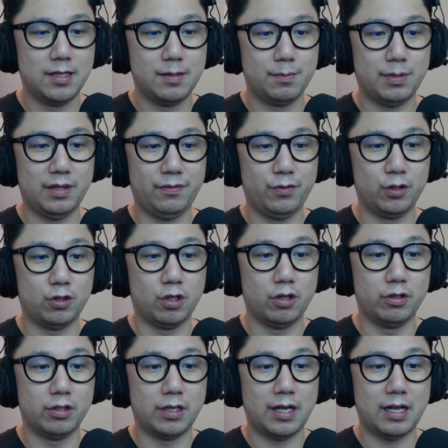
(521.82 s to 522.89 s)
But if you don't,
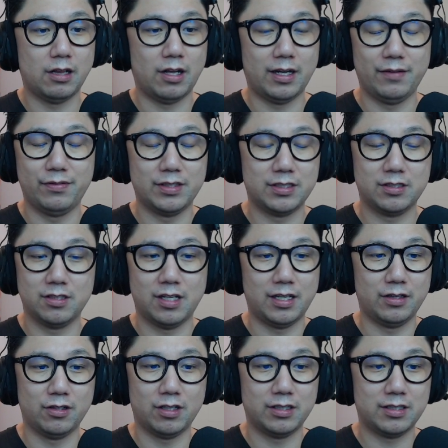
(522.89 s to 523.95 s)
like if it's like
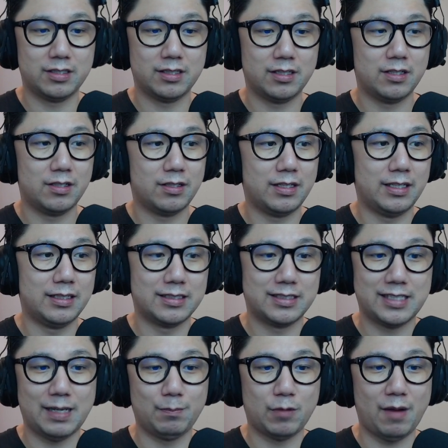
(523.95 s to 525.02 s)
not in the
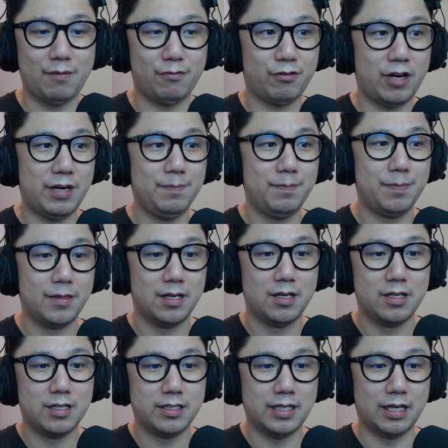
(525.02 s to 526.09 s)
same time frame,
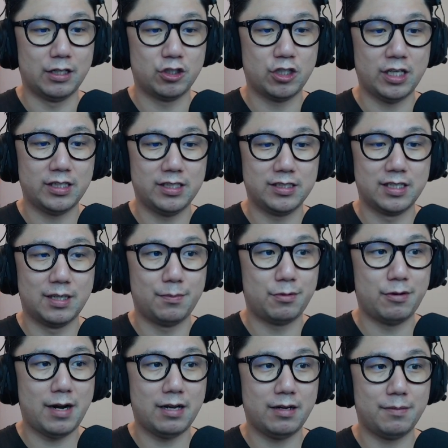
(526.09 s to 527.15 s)
yeah, check this
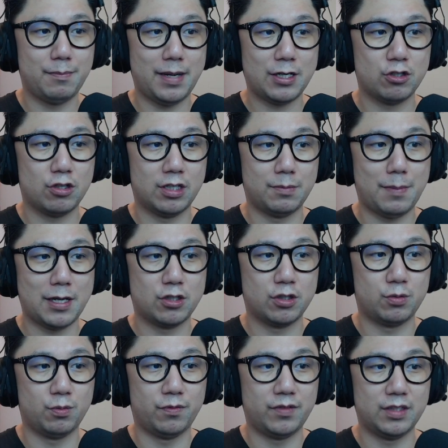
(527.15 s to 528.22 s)
number out, make sure it
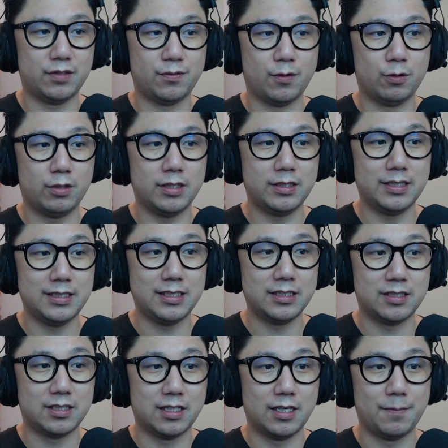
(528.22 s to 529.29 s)
matches with this folder. This is
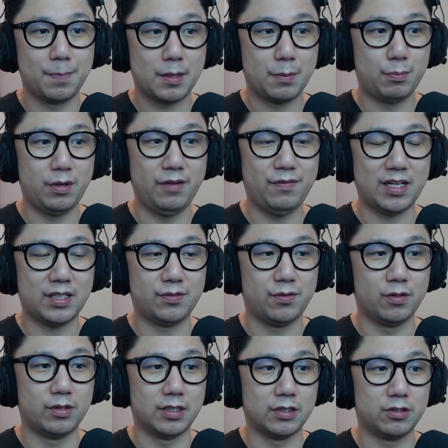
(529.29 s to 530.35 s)
the prefix
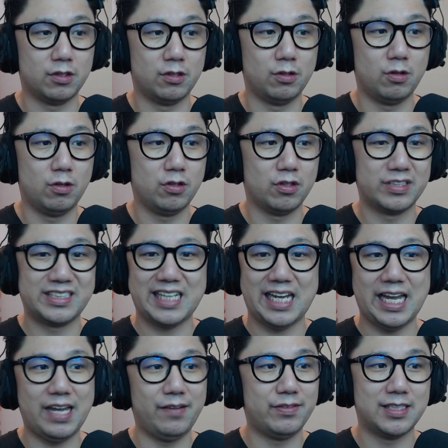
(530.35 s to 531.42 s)
folder, so all your
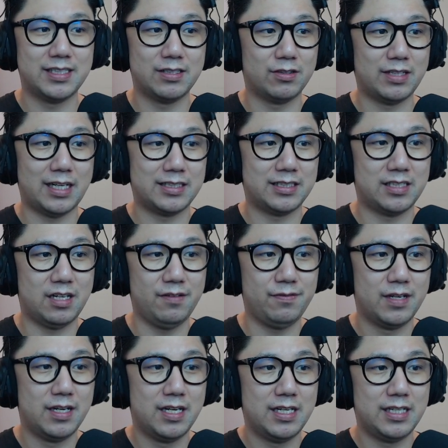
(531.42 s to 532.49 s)
saves and all that stuff
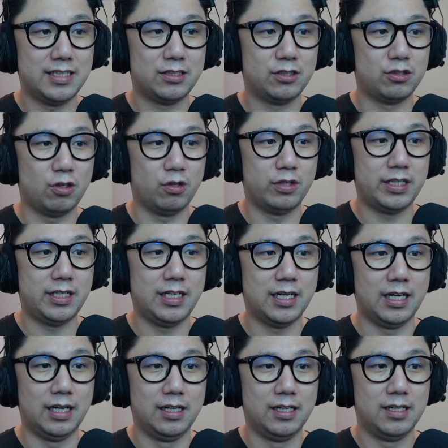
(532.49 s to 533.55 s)
is stored
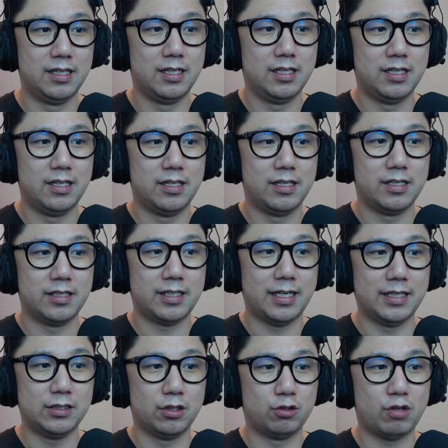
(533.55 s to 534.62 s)
here. Okay,
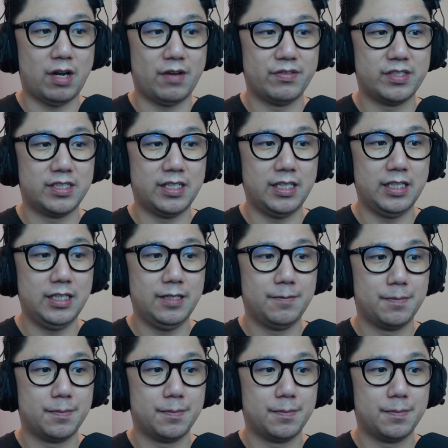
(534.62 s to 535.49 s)
so drive C,